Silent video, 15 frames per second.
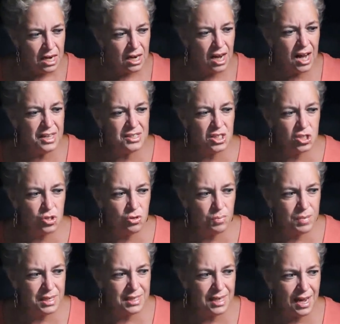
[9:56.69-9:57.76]
causes you to
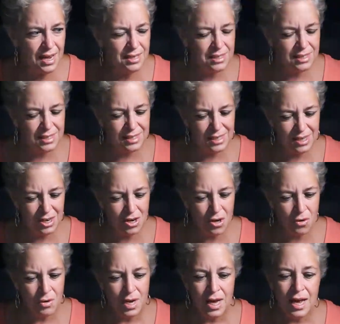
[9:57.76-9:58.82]
be tense, you
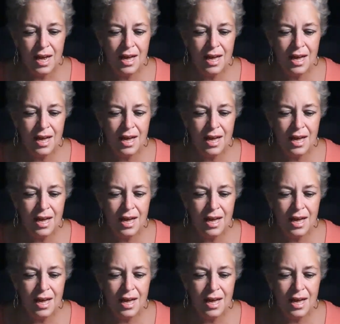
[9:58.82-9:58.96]
know?